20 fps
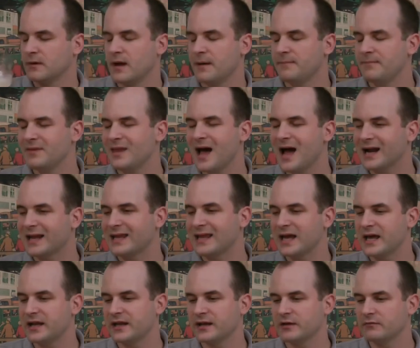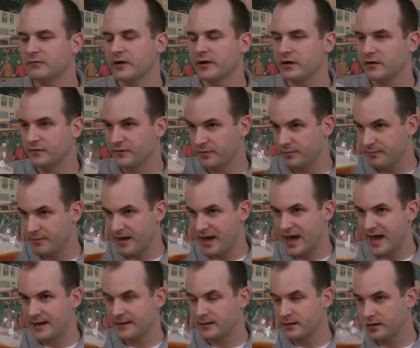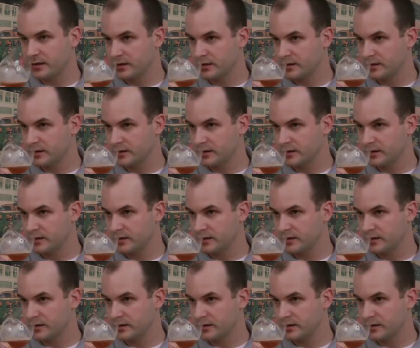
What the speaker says: I'm not getting it right off the bat.